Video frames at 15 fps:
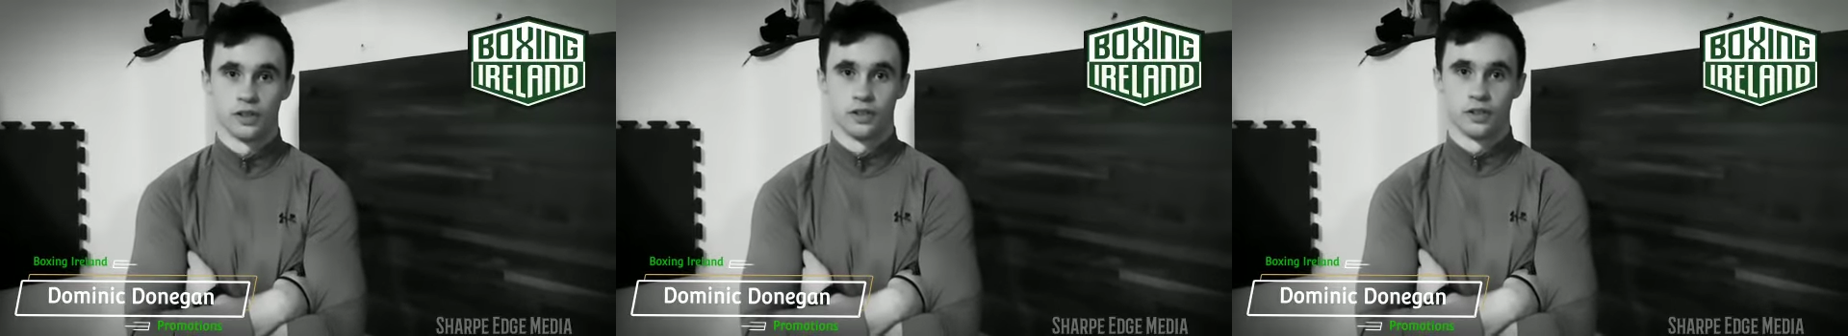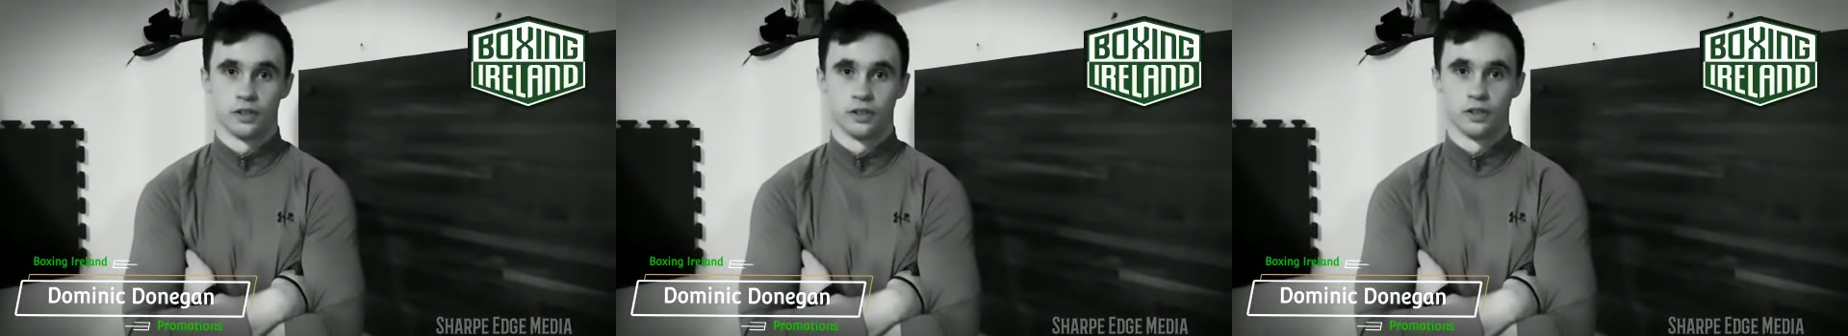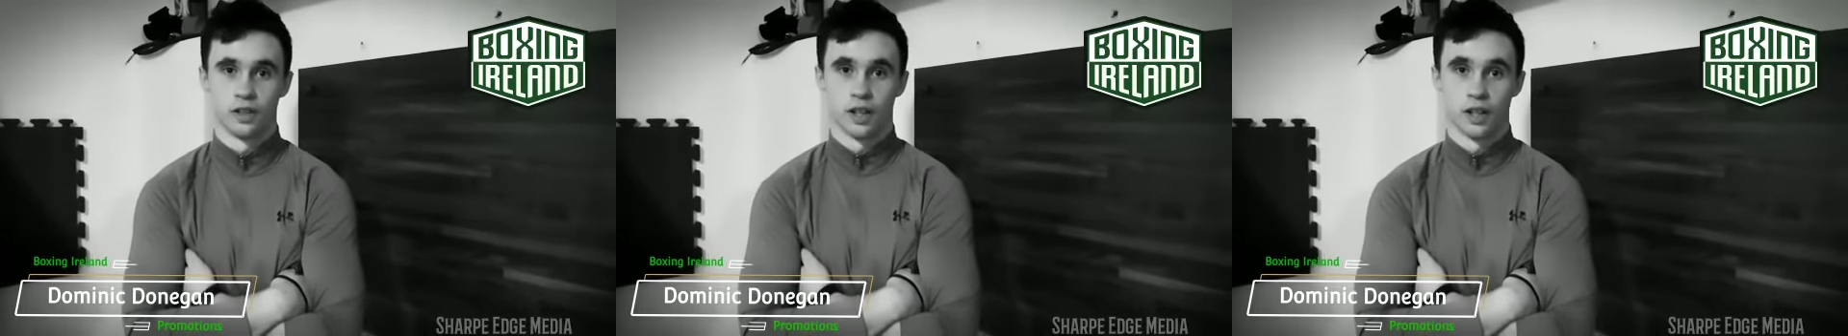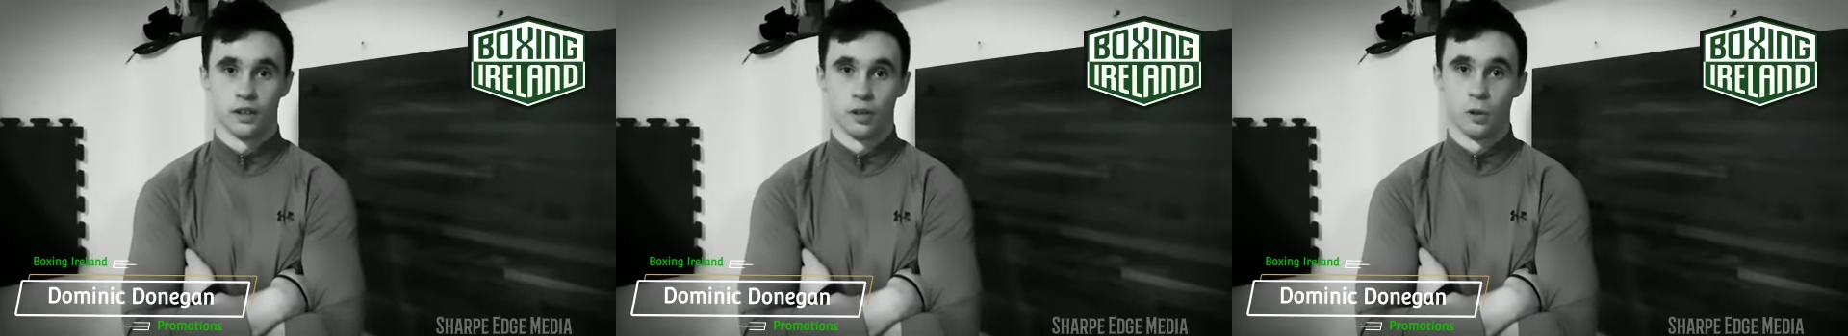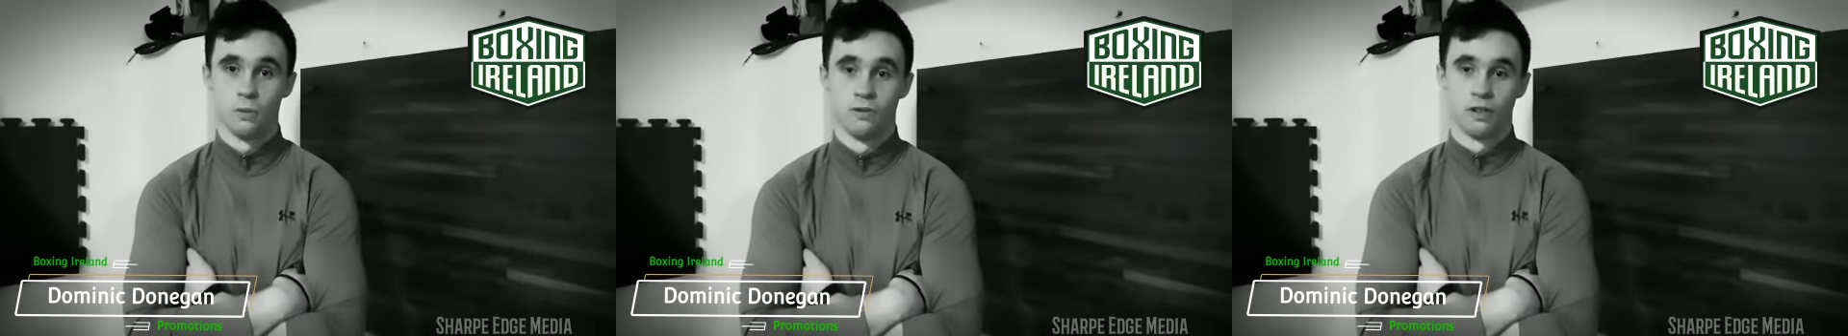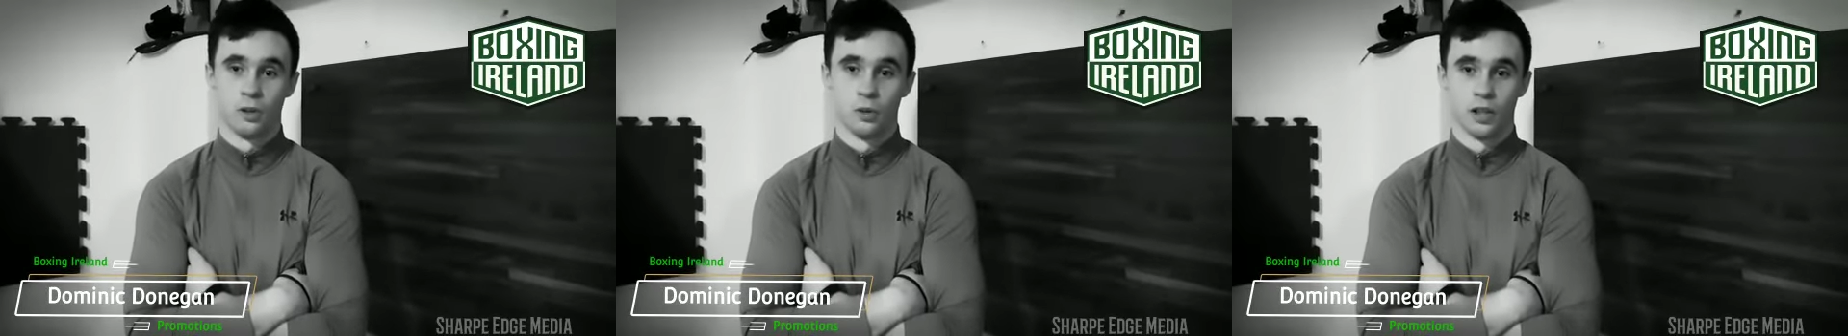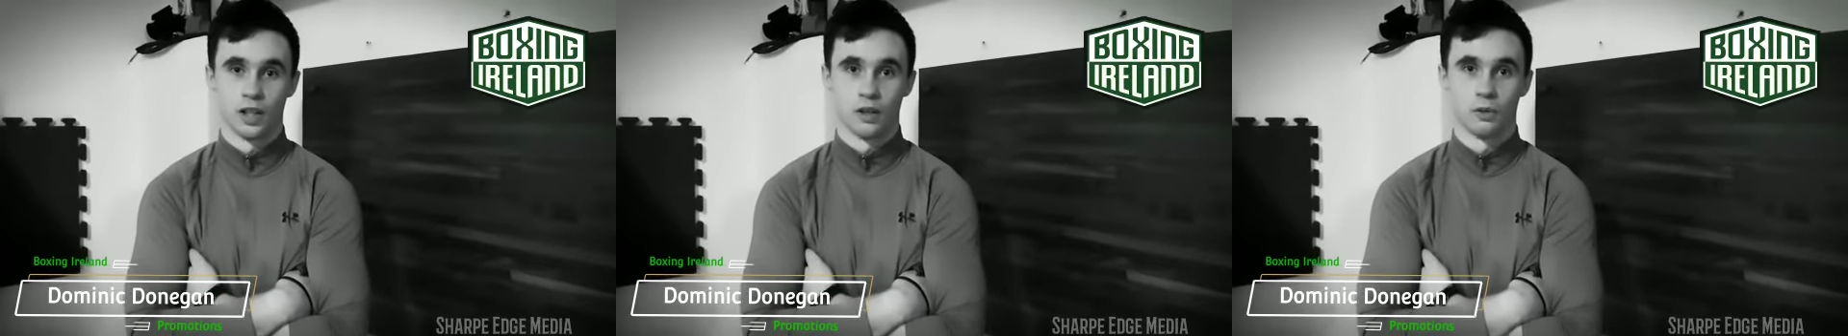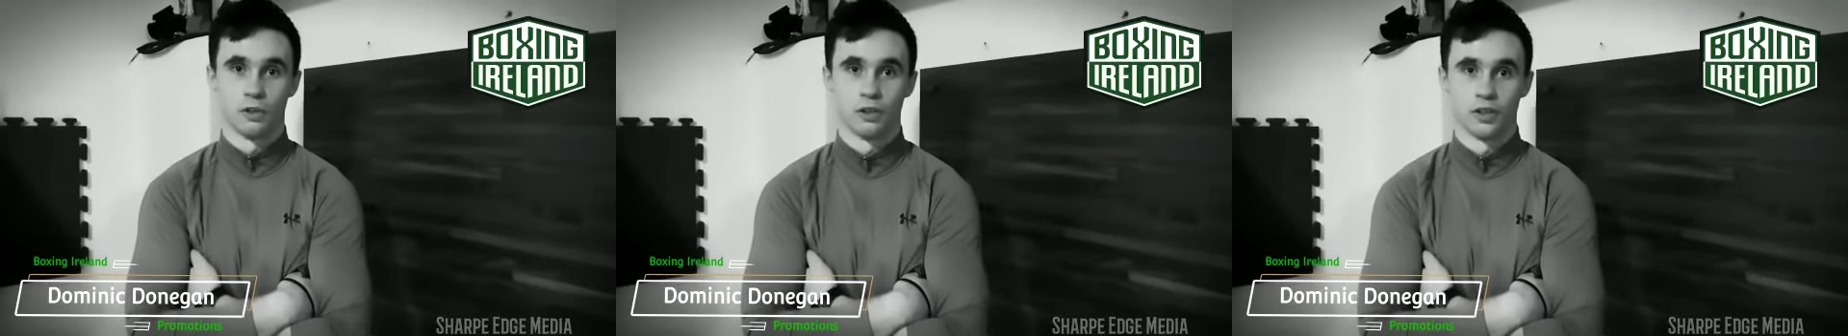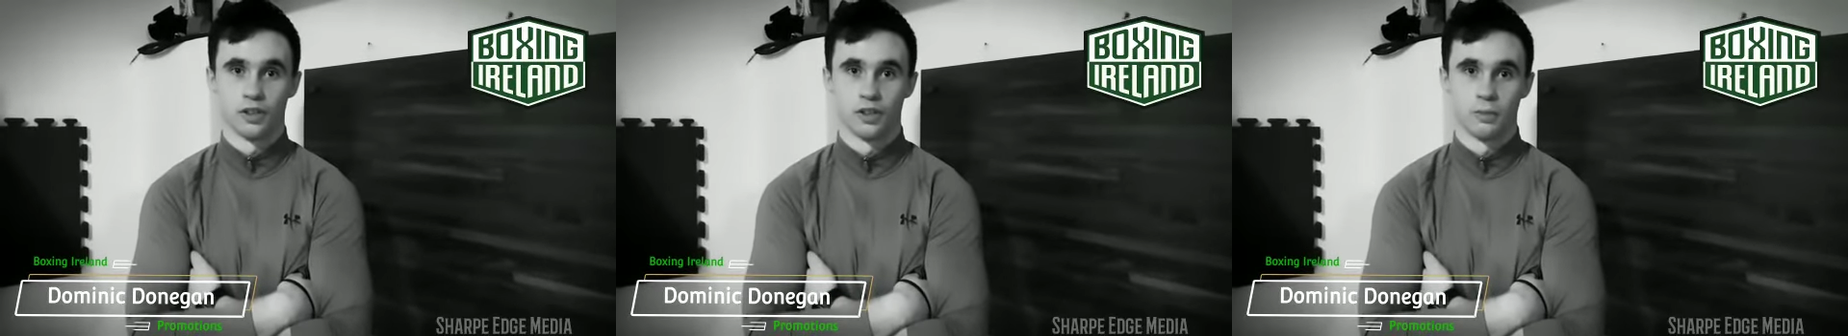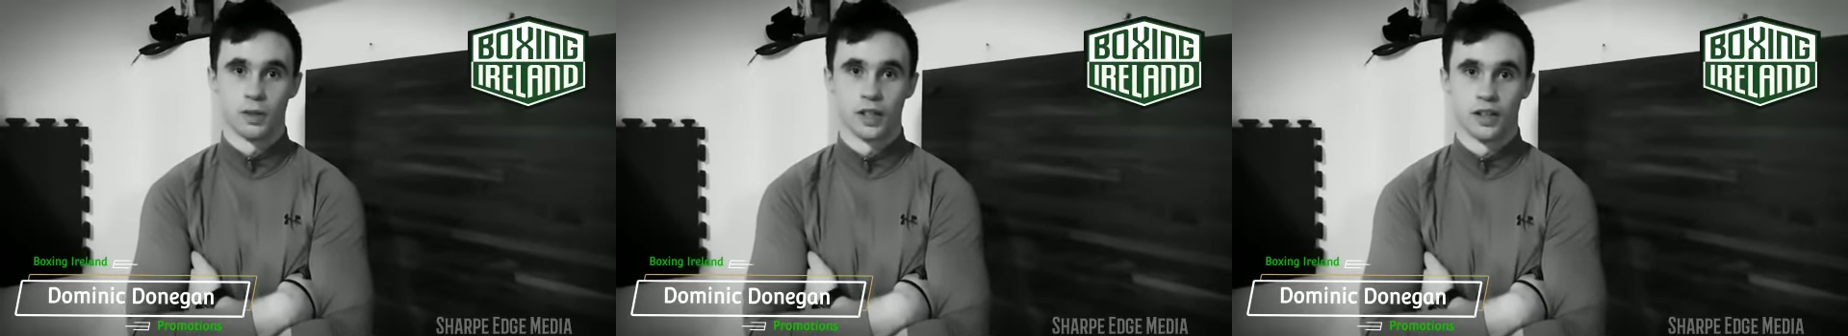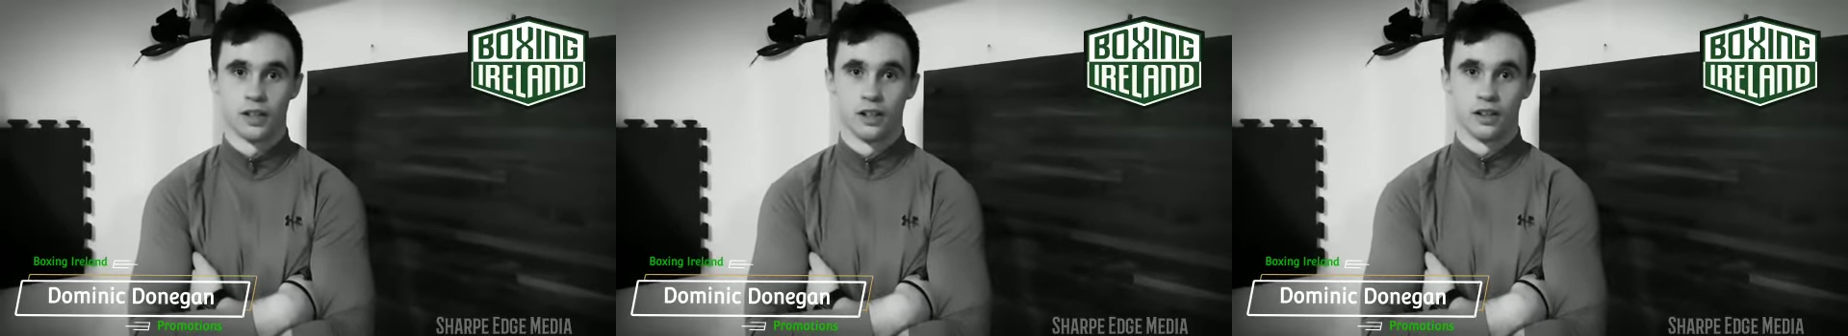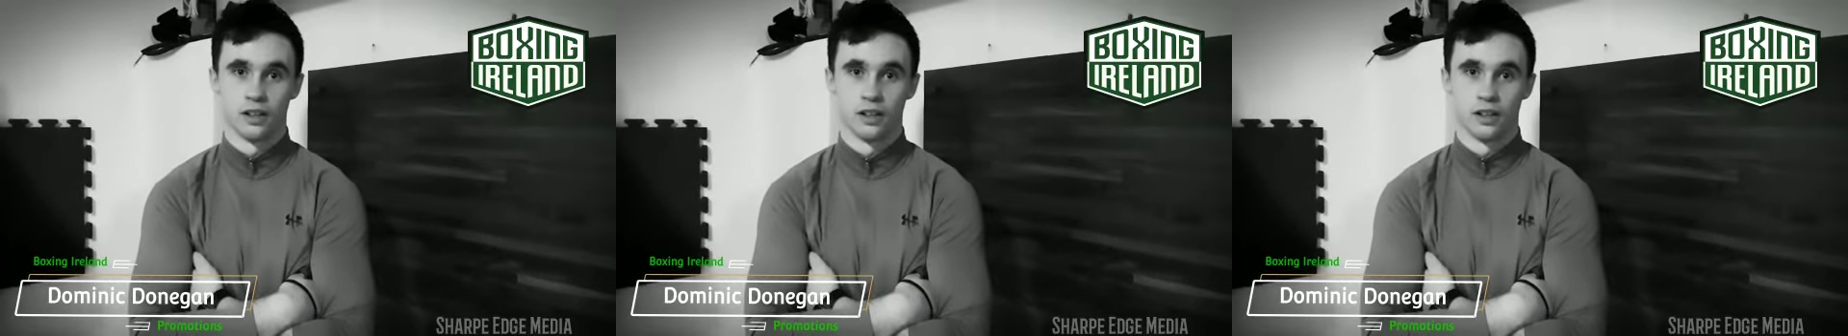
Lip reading: So, and hopefully we get one to Spain